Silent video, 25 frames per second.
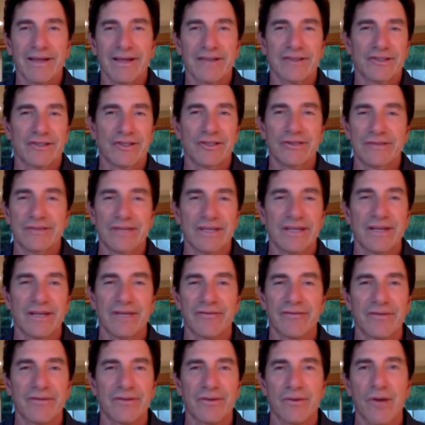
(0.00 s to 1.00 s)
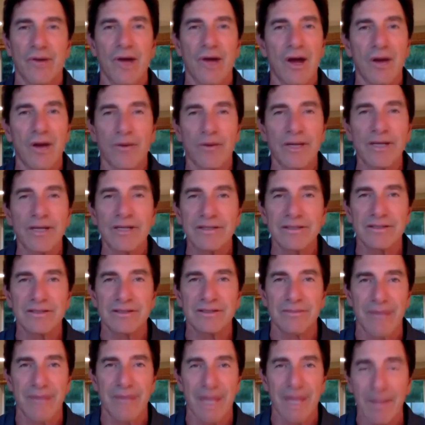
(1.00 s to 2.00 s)
Because you did it for the wrong
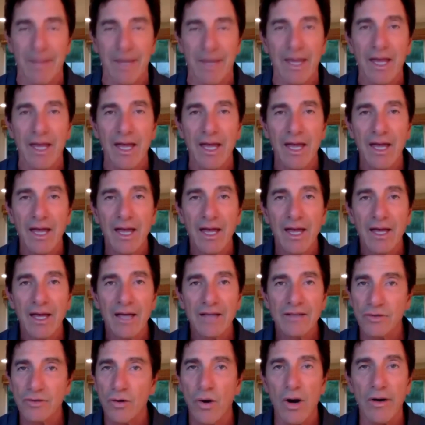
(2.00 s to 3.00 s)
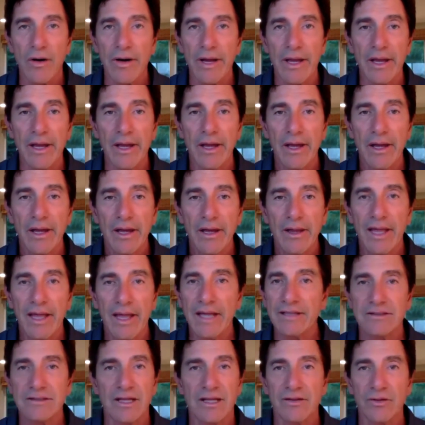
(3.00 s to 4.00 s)
reasons, baby. Sorry,
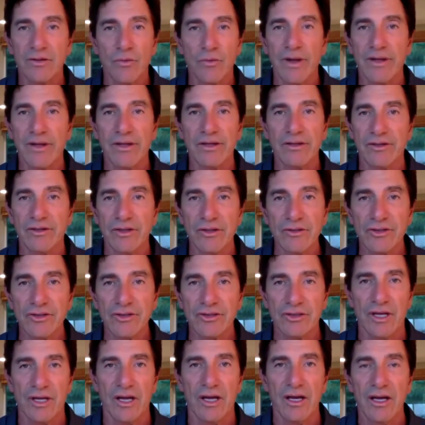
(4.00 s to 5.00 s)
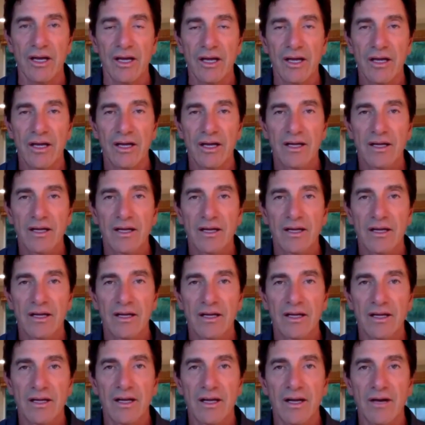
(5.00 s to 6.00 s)
that's not the way you do it.
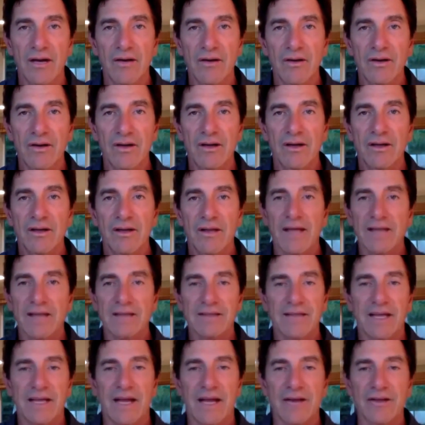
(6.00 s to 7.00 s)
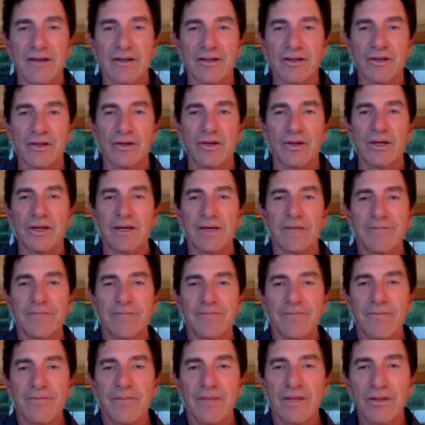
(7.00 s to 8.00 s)
You know, that's not how you do it.
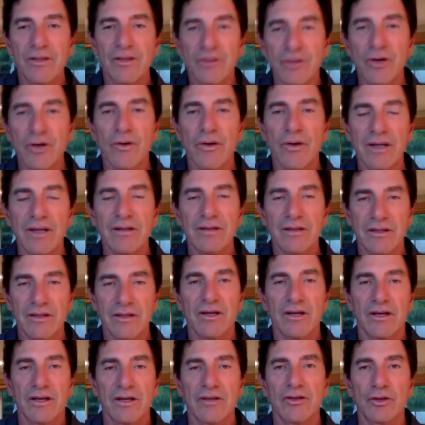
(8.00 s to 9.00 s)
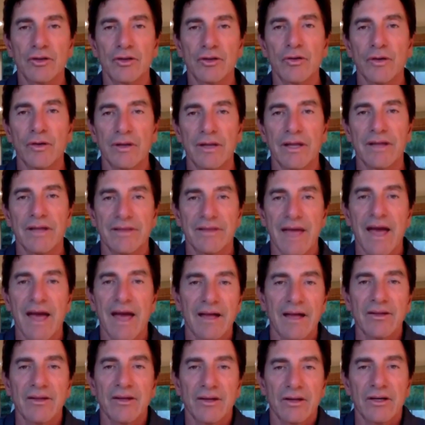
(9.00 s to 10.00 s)
You do it, you you do it like
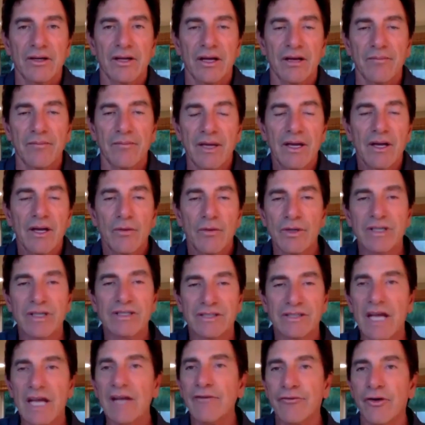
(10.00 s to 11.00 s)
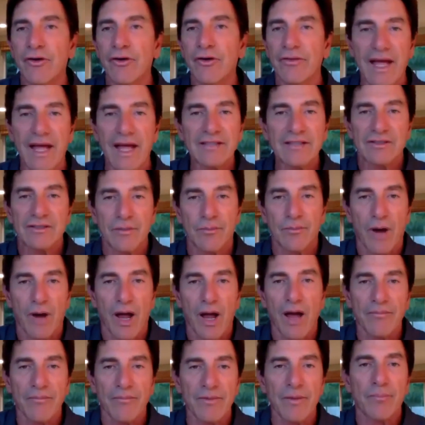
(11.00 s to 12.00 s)
that, you're gonna resentful. That's the
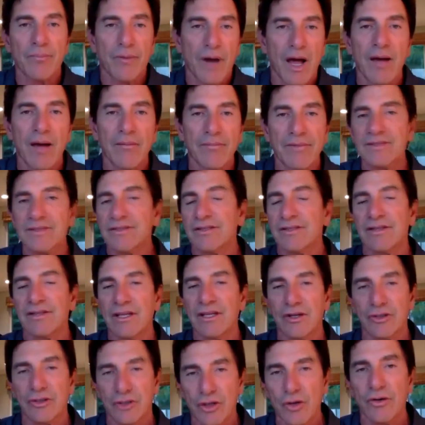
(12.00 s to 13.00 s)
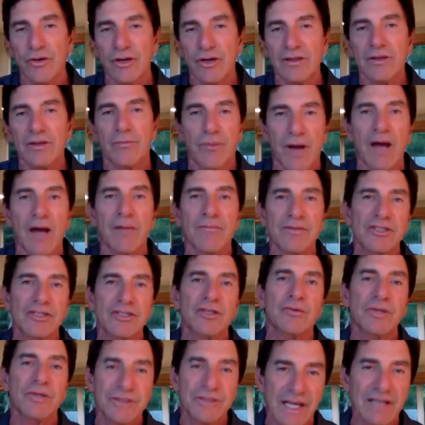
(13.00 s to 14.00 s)
problem. The problem isn't that you're doing it, the problem is
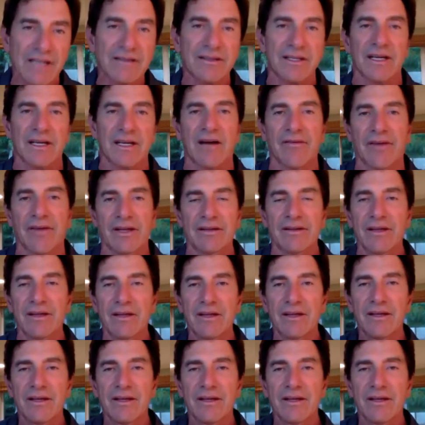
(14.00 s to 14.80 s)
the resenting of it.